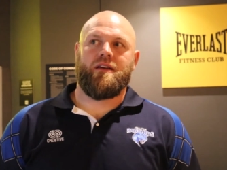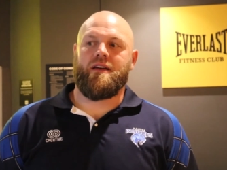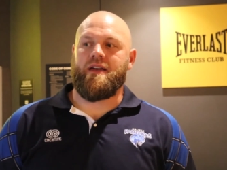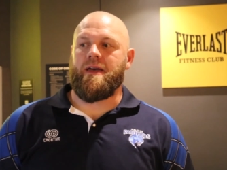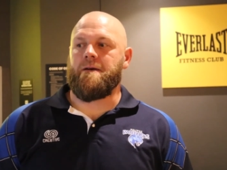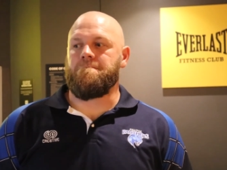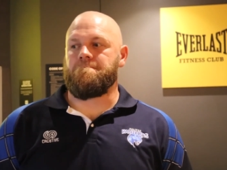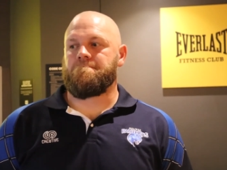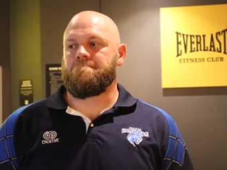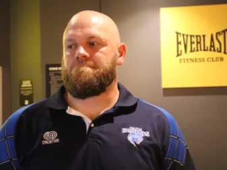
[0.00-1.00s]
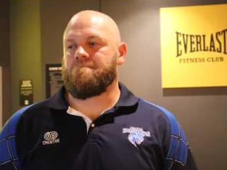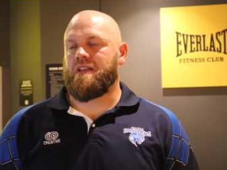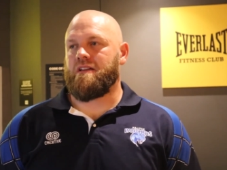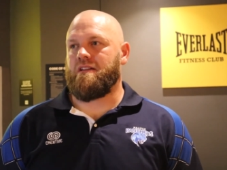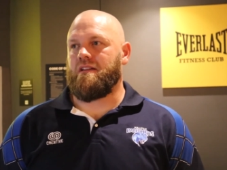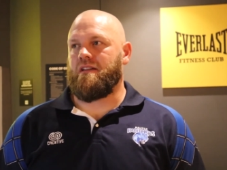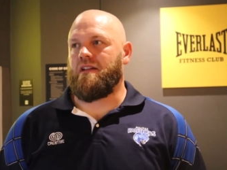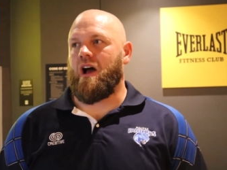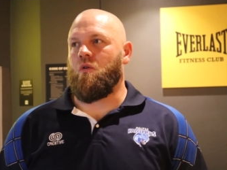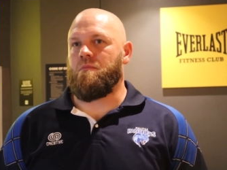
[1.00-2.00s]
Um, you
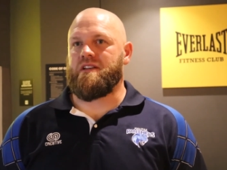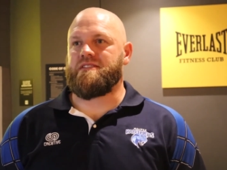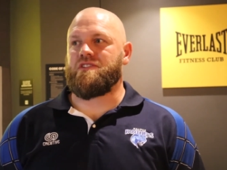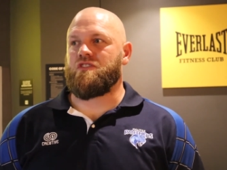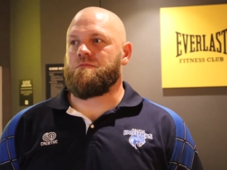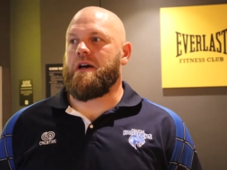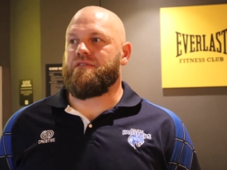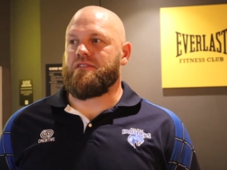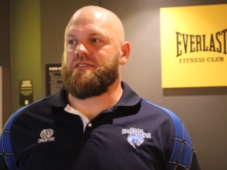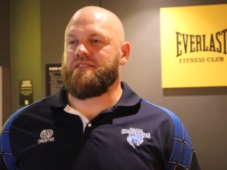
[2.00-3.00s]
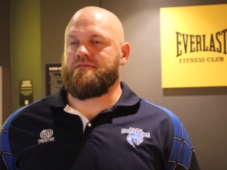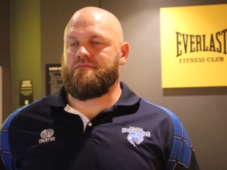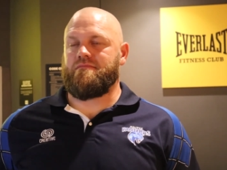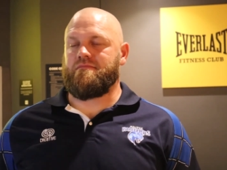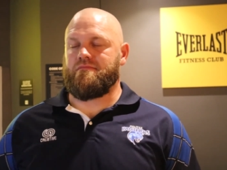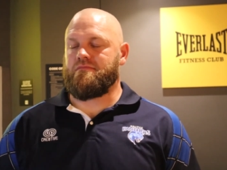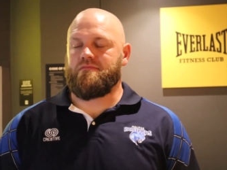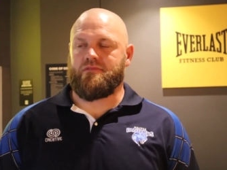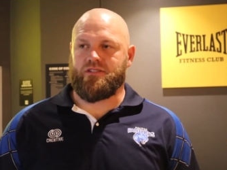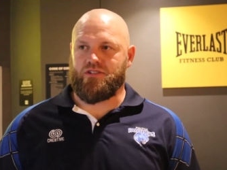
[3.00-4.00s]
know, I won't be as disrespectful to,
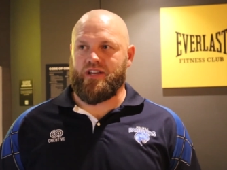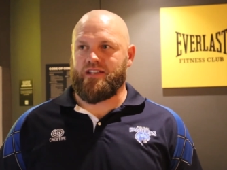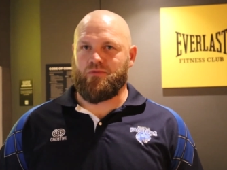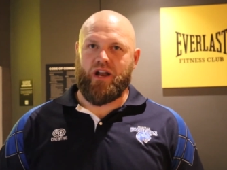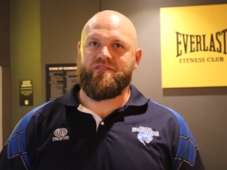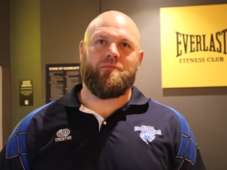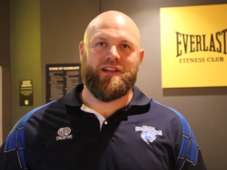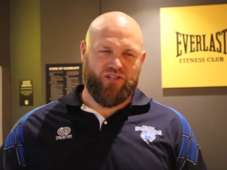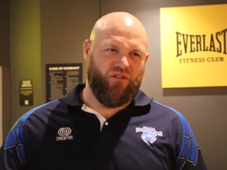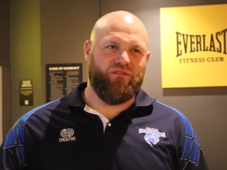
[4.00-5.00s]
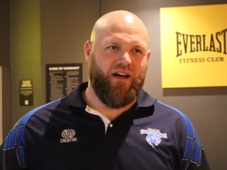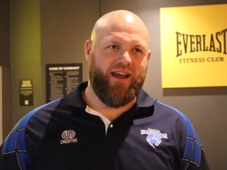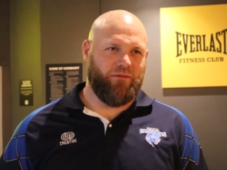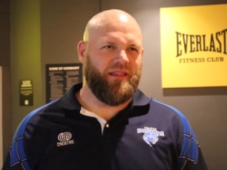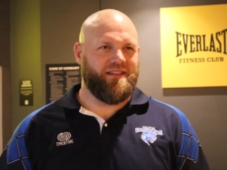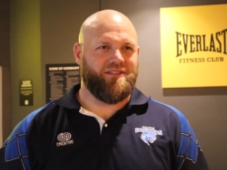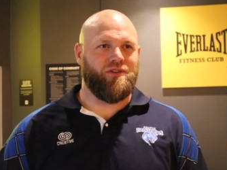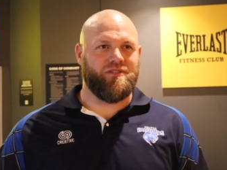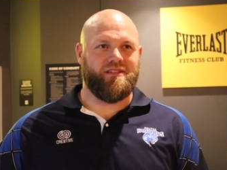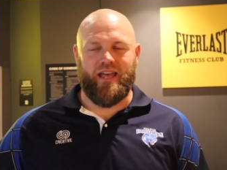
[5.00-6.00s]
to suggest where everybody's cup final, but that's an
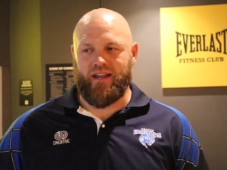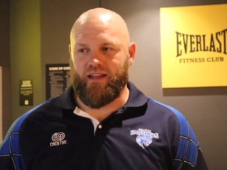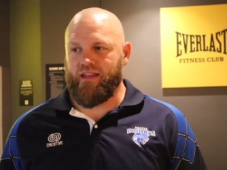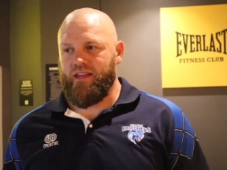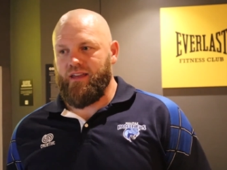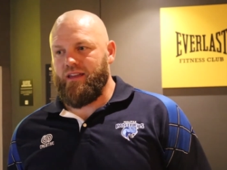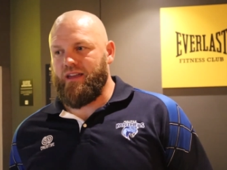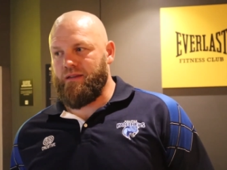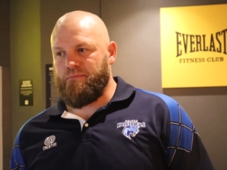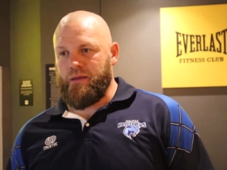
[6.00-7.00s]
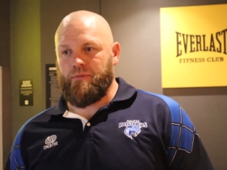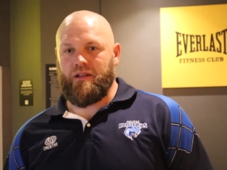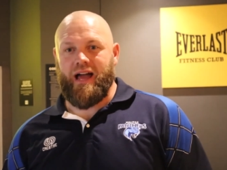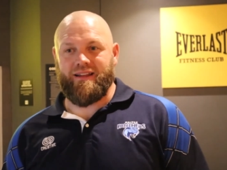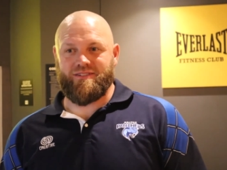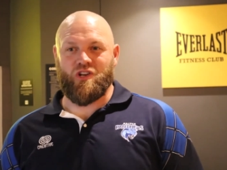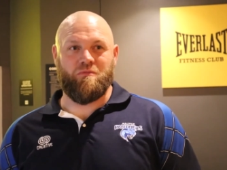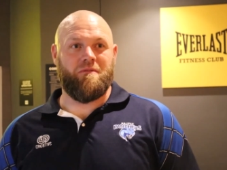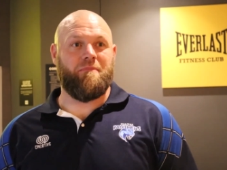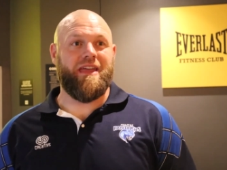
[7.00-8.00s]
old saying. It um, people like to
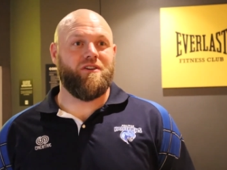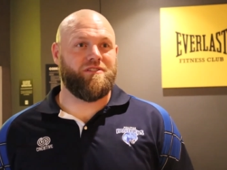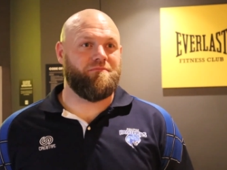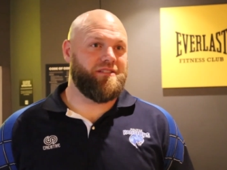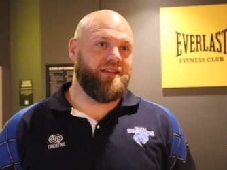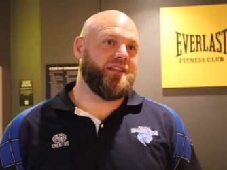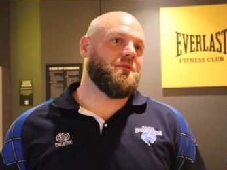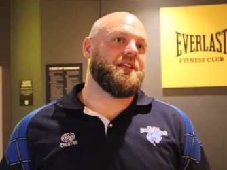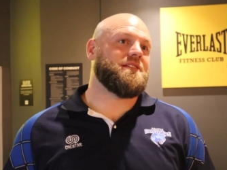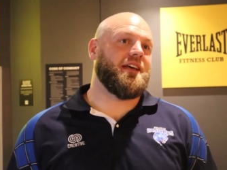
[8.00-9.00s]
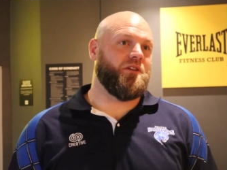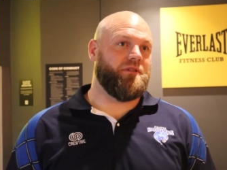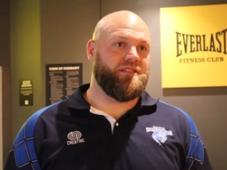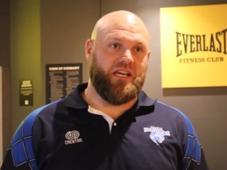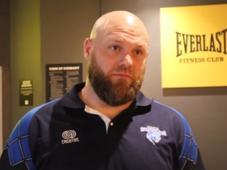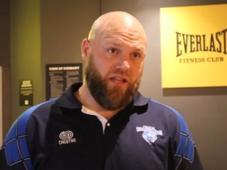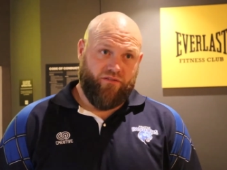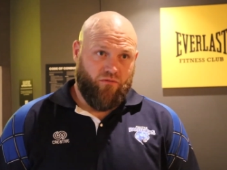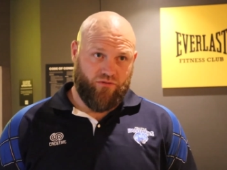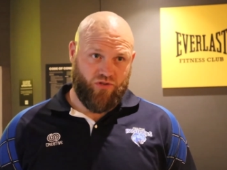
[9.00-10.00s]
come and beat us, in particular when you're sitting at the table,
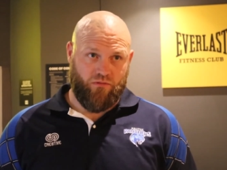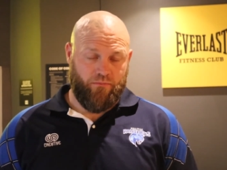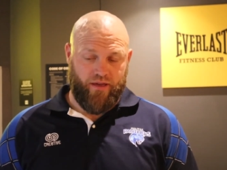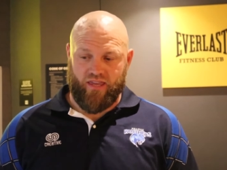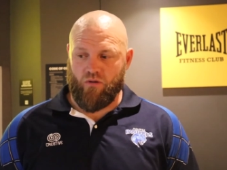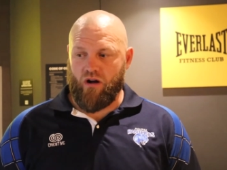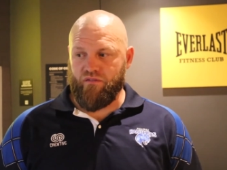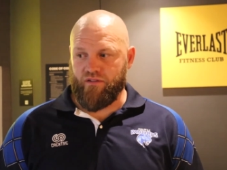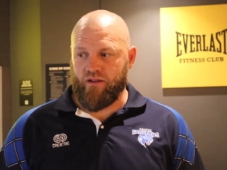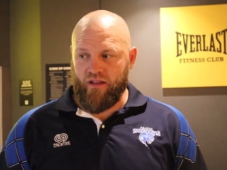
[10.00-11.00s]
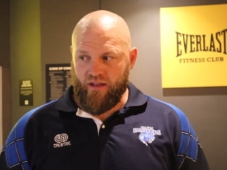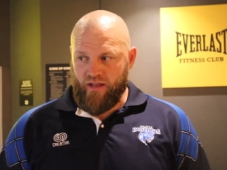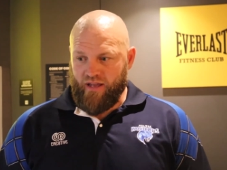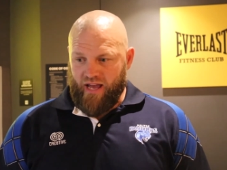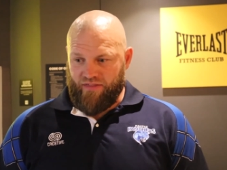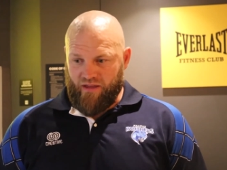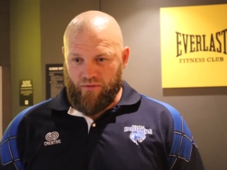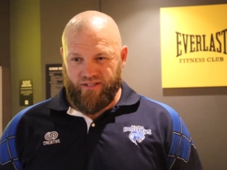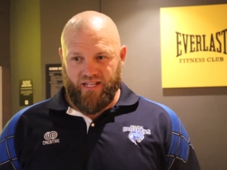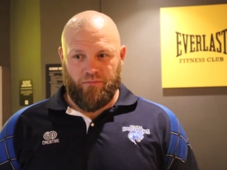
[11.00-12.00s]
everyone wants to come and pick you off. And I think
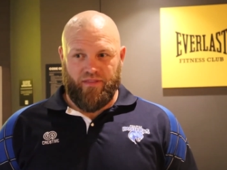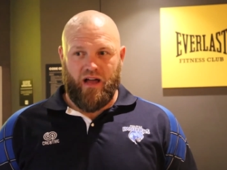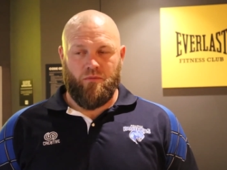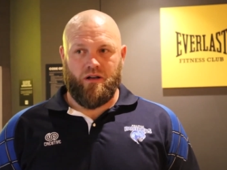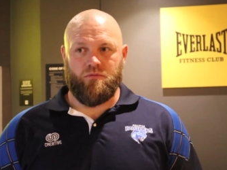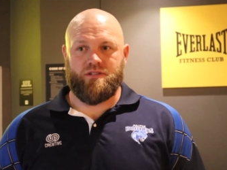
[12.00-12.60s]
we're dealing with that well.